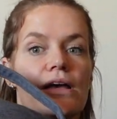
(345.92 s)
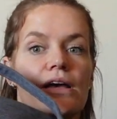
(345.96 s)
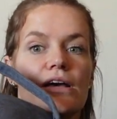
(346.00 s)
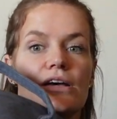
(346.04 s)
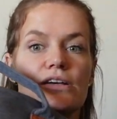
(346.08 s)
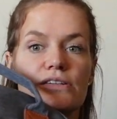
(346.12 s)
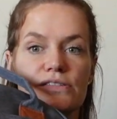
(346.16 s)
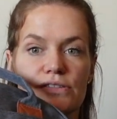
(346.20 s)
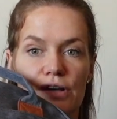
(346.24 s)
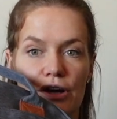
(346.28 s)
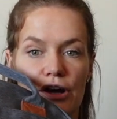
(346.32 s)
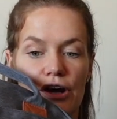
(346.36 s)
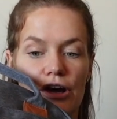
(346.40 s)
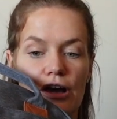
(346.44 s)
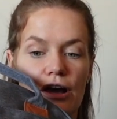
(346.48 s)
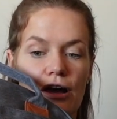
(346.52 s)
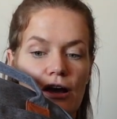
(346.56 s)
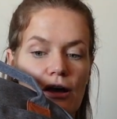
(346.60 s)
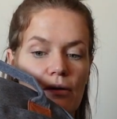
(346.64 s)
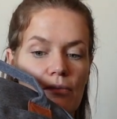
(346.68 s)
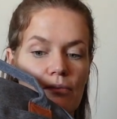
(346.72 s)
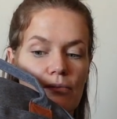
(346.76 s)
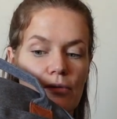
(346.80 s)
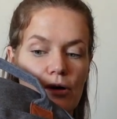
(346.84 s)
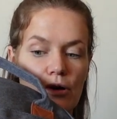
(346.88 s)
So
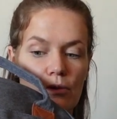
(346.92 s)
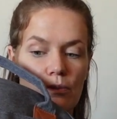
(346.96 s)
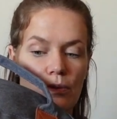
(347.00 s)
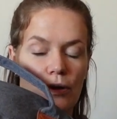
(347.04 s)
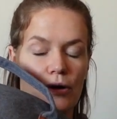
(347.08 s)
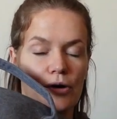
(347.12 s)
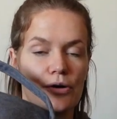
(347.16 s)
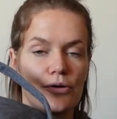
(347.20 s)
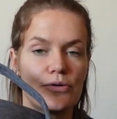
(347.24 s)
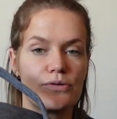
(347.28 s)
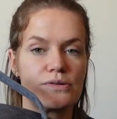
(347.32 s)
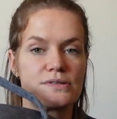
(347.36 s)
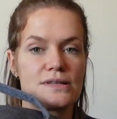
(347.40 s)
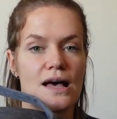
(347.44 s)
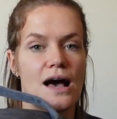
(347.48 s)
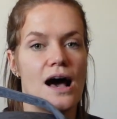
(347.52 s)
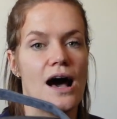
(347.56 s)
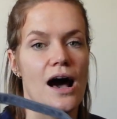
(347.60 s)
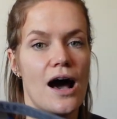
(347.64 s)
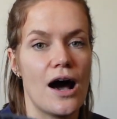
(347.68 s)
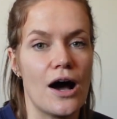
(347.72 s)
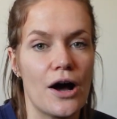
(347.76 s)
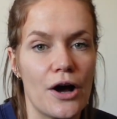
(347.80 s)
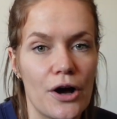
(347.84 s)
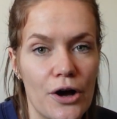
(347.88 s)
milk bottles
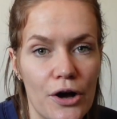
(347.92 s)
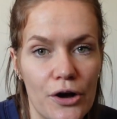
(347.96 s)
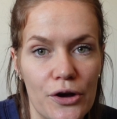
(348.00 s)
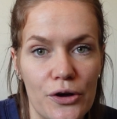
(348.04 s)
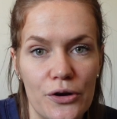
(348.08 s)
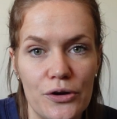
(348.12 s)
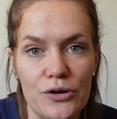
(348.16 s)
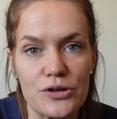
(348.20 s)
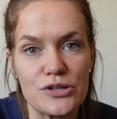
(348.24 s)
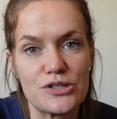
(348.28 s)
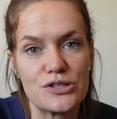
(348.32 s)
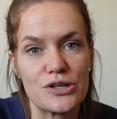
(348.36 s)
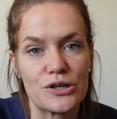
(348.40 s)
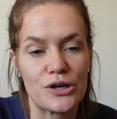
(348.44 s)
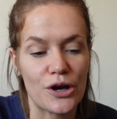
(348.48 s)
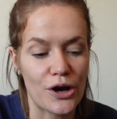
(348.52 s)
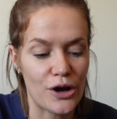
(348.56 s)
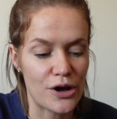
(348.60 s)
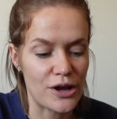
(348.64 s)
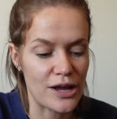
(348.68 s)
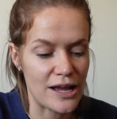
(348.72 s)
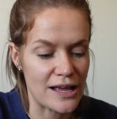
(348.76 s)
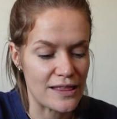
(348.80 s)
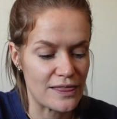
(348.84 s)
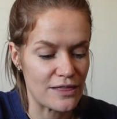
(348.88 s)
are good to go
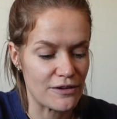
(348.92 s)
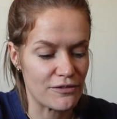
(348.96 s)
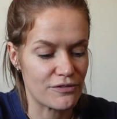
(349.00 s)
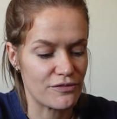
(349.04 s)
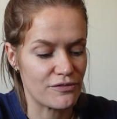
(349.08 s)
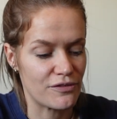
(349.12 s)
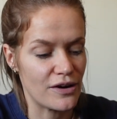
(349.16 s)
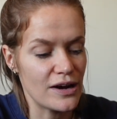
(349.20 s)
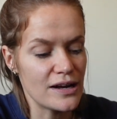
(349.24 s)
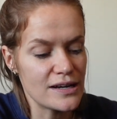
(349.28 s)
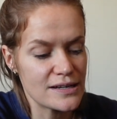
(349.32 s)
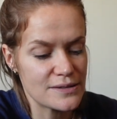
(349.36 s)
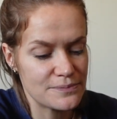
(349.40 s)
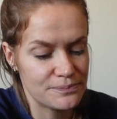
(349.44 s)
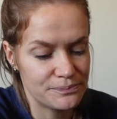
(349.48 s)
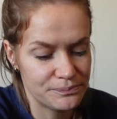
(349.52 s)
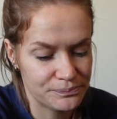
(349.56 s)
in the front.